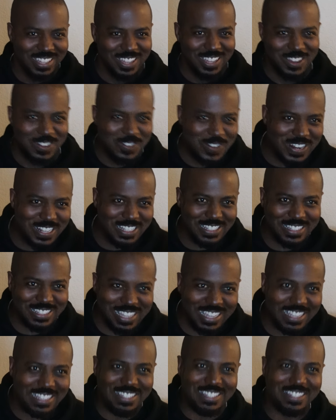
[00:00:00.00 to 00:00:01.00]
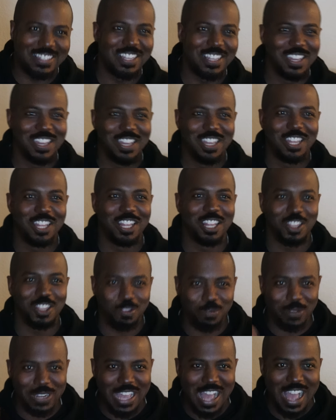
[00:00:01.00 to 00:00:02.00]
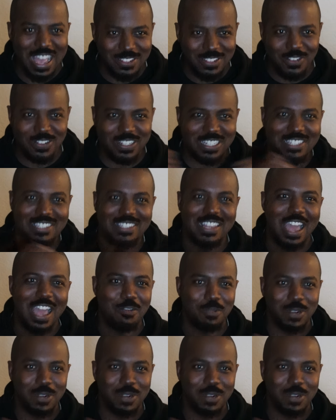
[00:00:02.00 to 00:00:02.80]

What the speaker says: What is this? 3 eyes on each side.